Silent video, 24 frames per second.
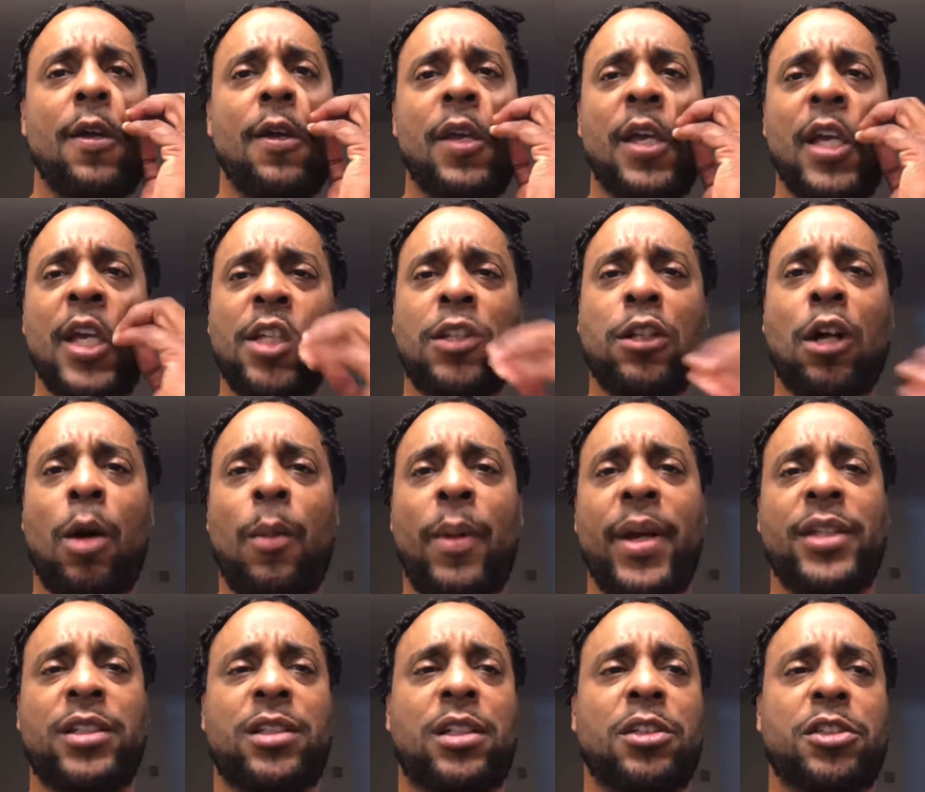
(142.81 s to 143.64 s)
He's
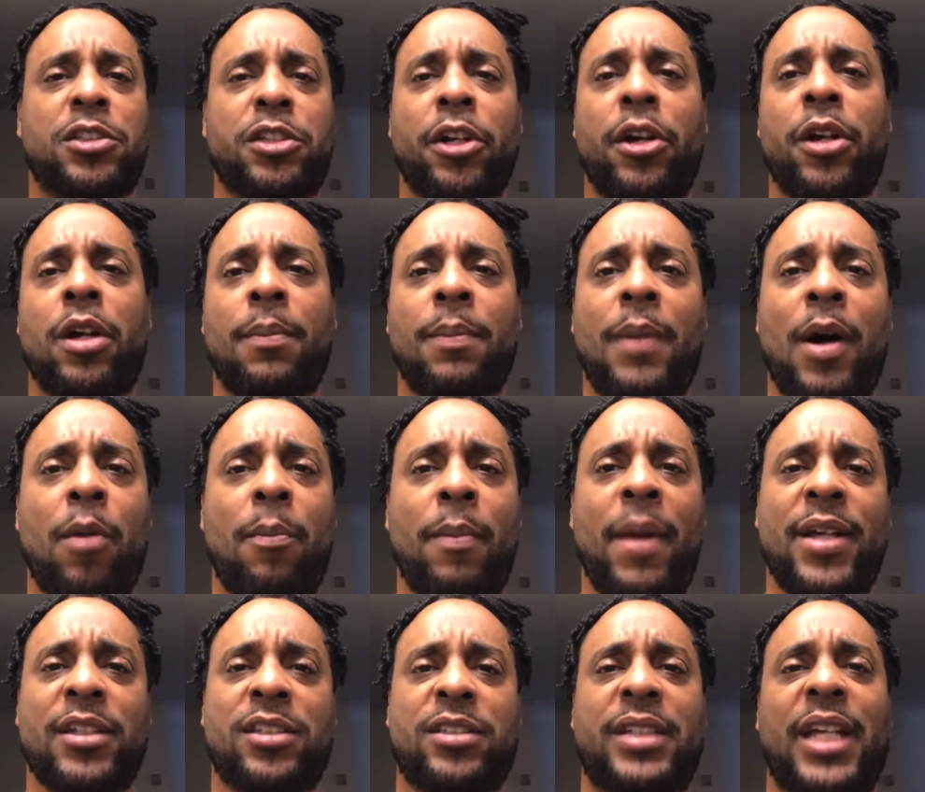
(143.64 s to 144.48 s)
always concerned about
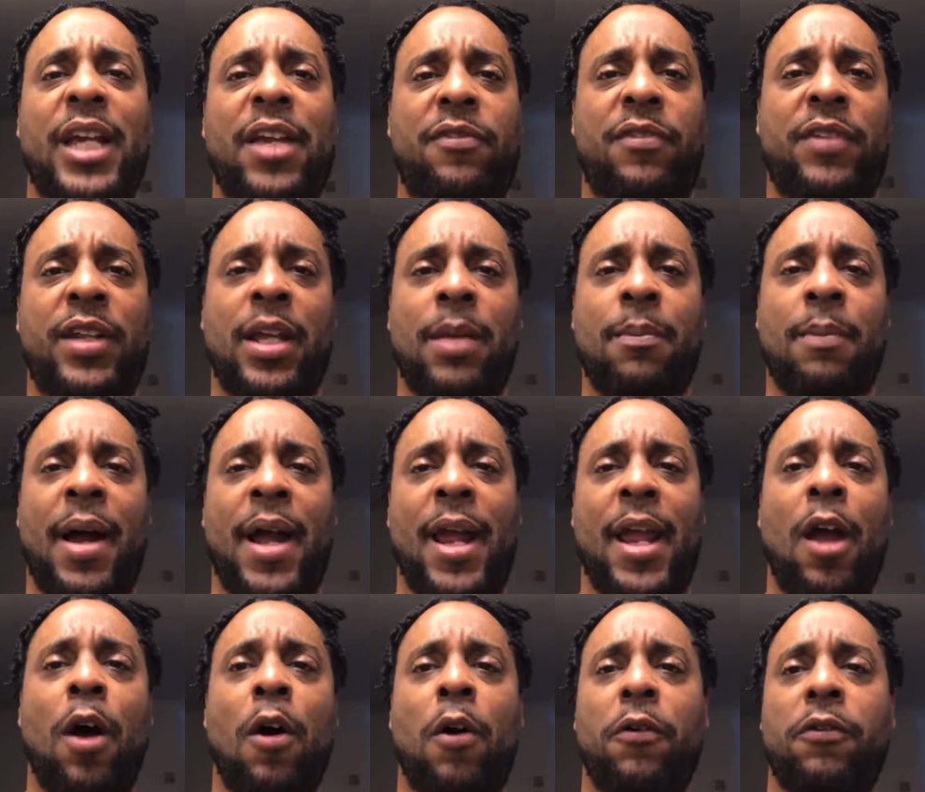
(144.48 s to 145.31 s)
my safety and my
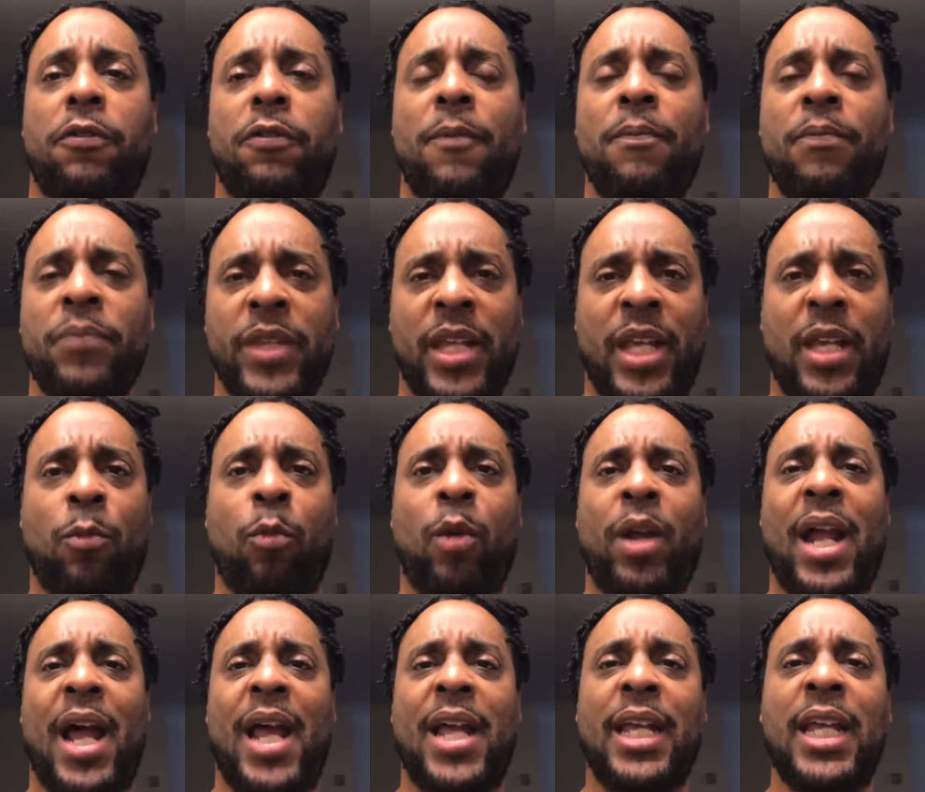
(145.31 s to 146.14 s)
health and
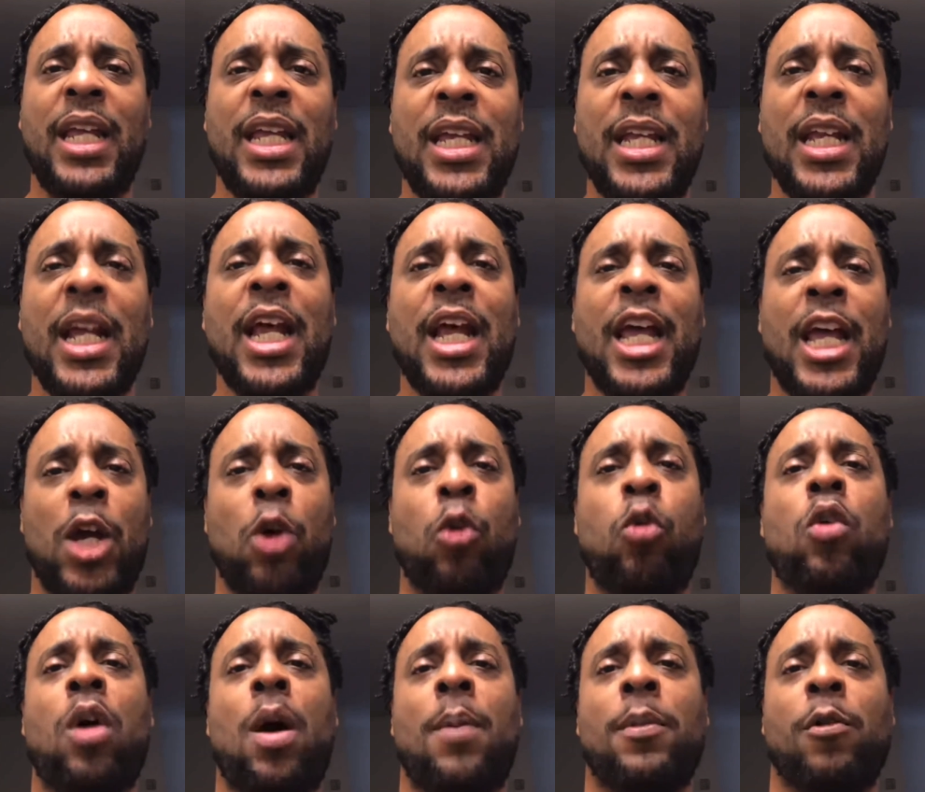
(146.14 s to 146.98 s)
what I eat and
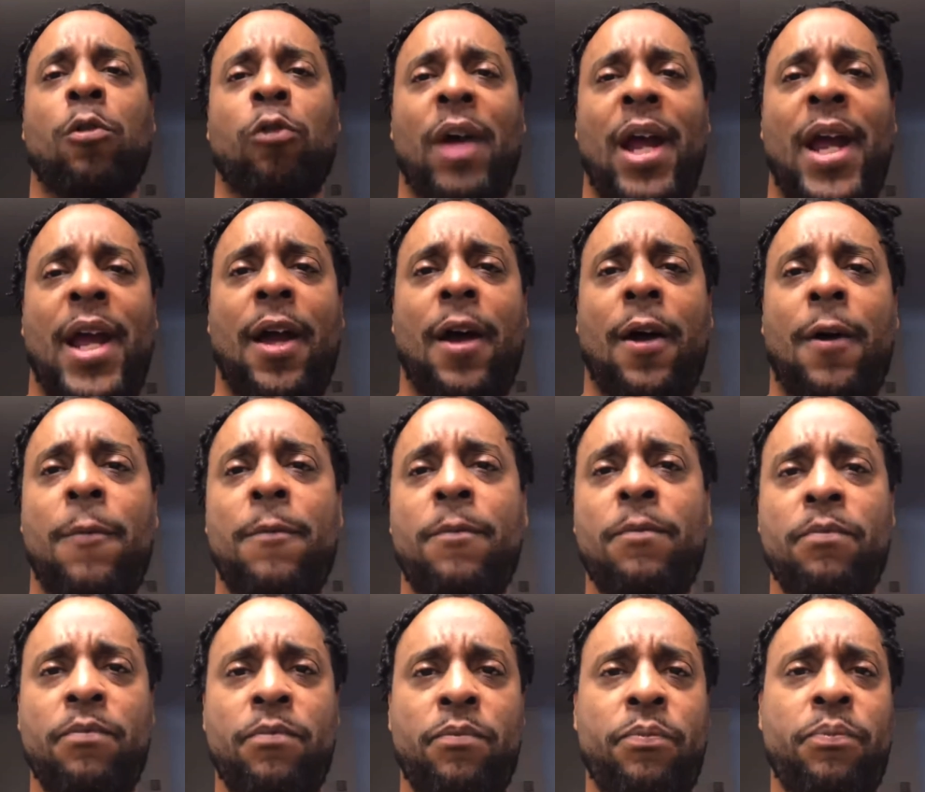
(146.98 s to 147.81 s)
who I'm around.
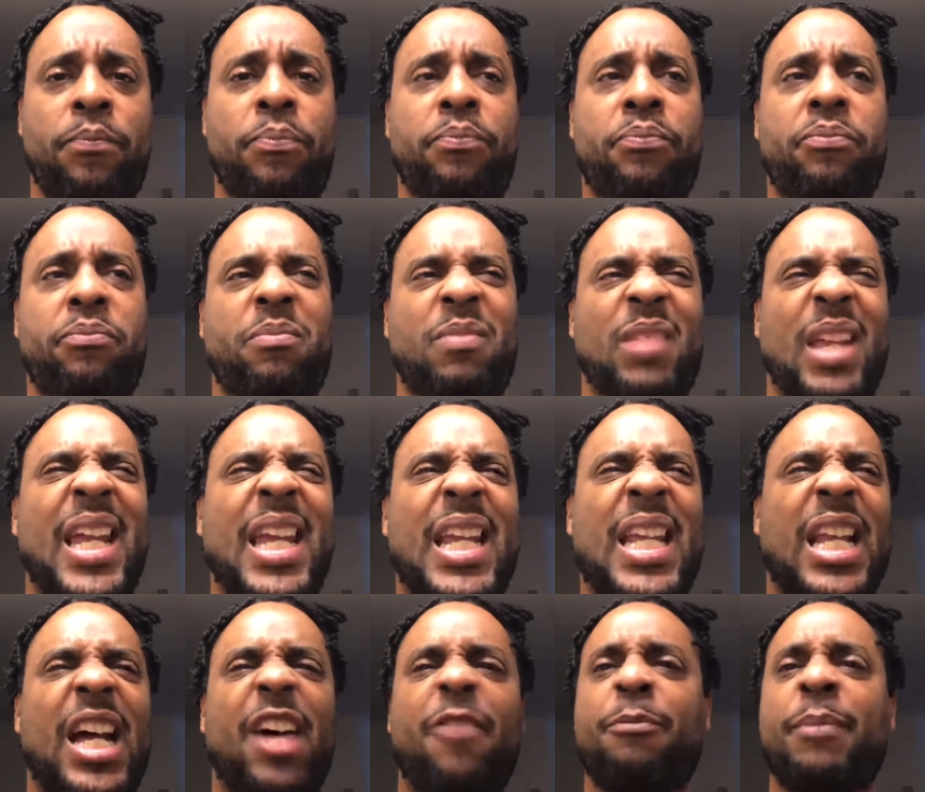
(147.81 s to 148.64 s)
He
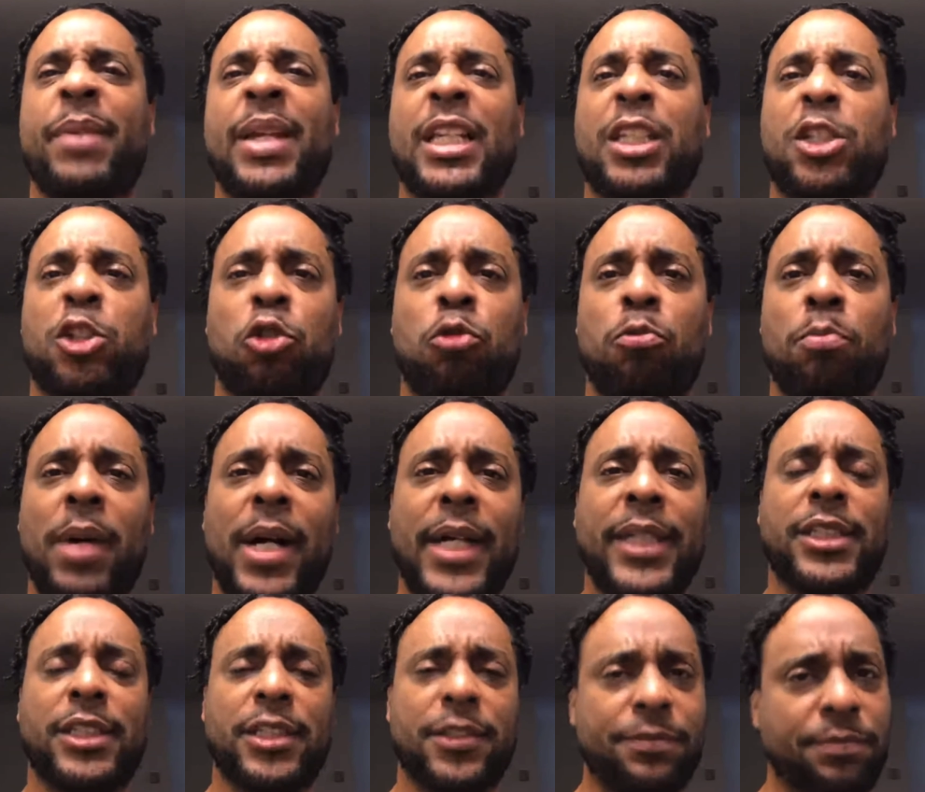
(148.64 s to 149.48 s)
loved me too
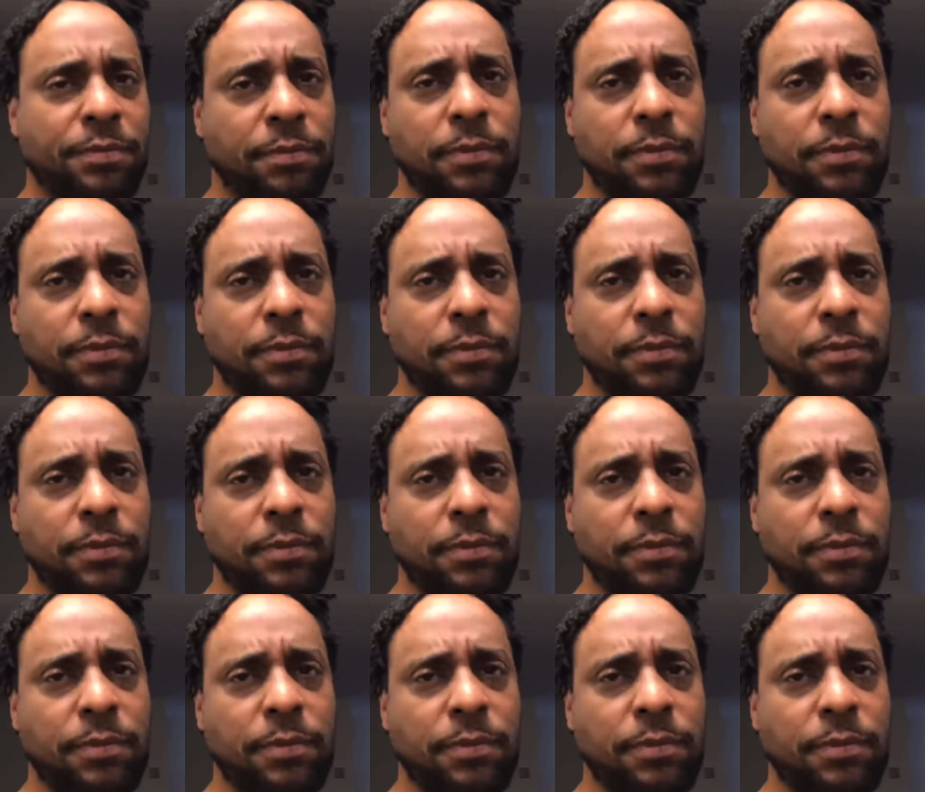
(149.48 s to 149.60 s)
much.